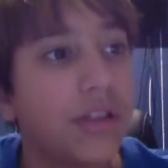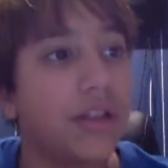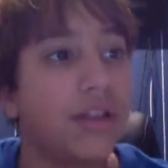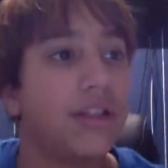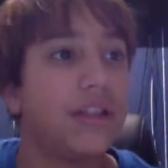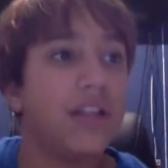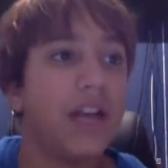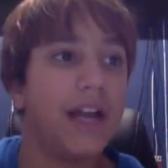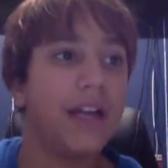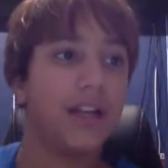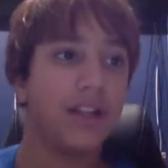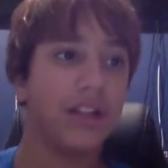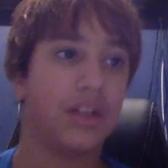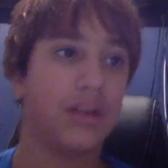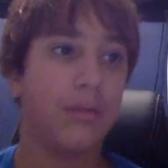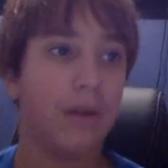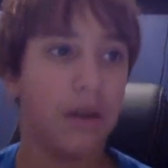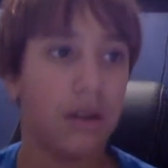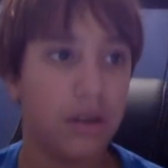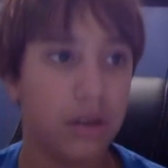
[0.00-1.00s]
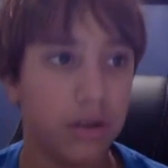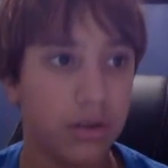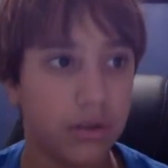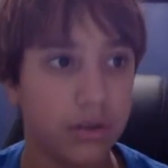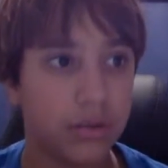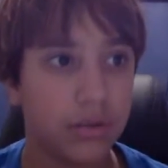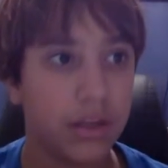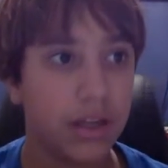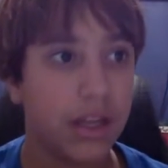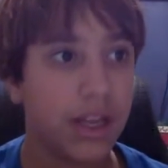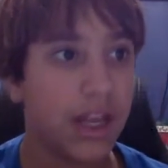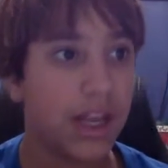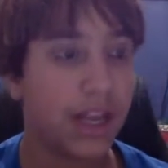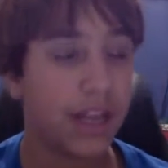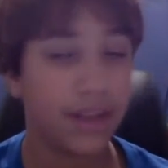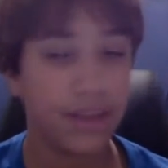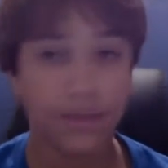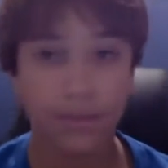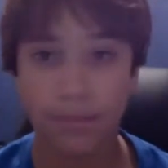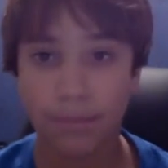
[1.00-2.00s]
to the diner tomorrow
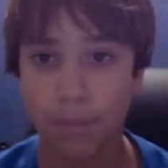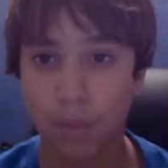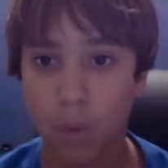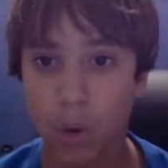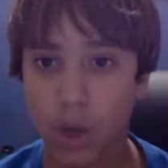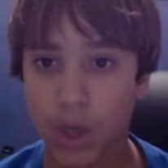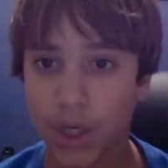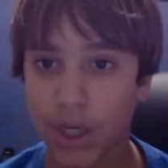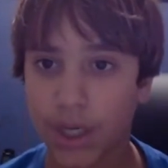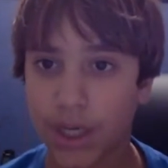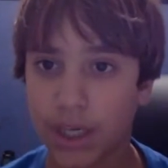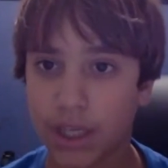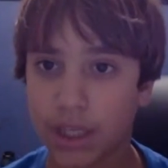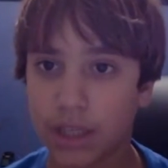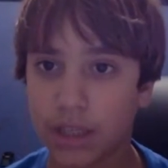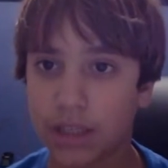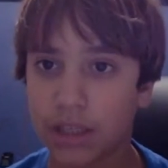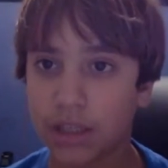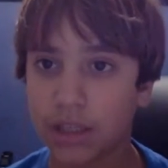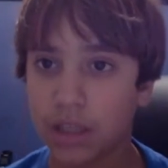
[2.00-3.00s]
in the morning.